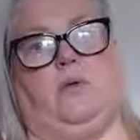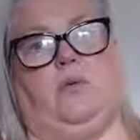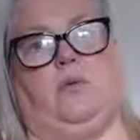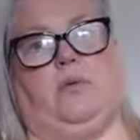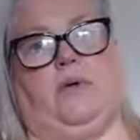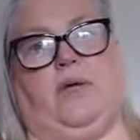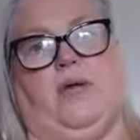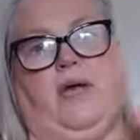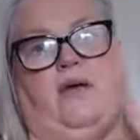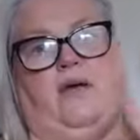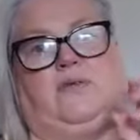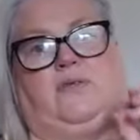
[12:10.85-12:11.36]

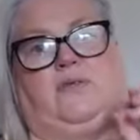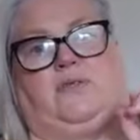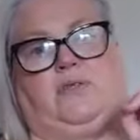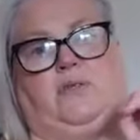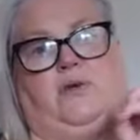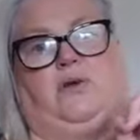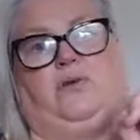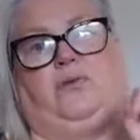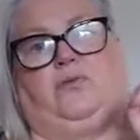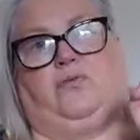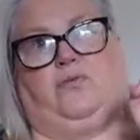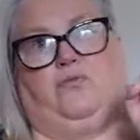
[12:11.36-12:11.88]
We have
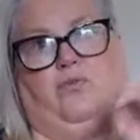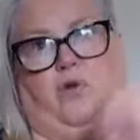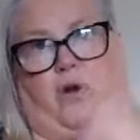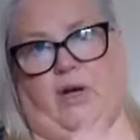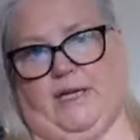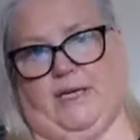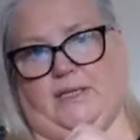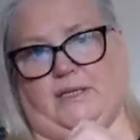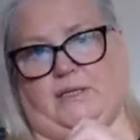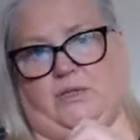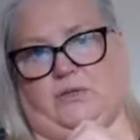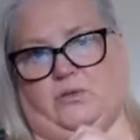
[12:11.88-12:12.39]
certain
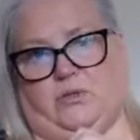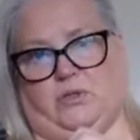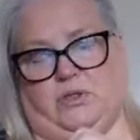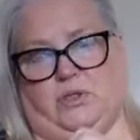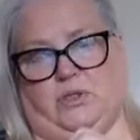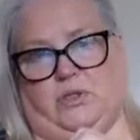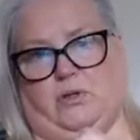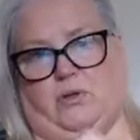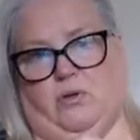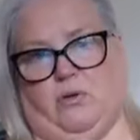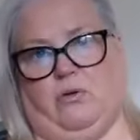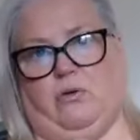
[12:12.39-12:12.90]
rights under
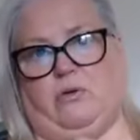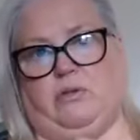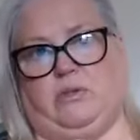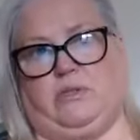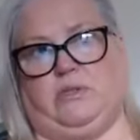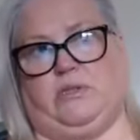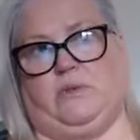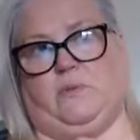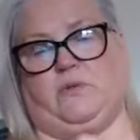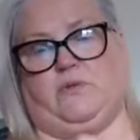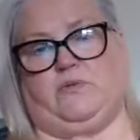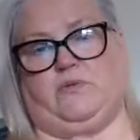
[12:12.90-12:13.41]
the law in
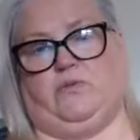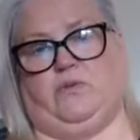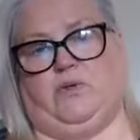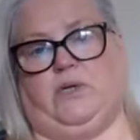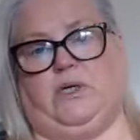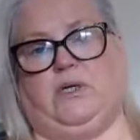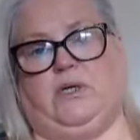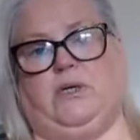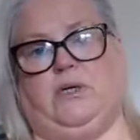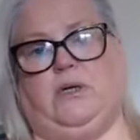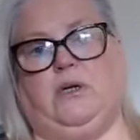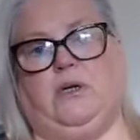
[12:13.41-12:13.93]
terms of work.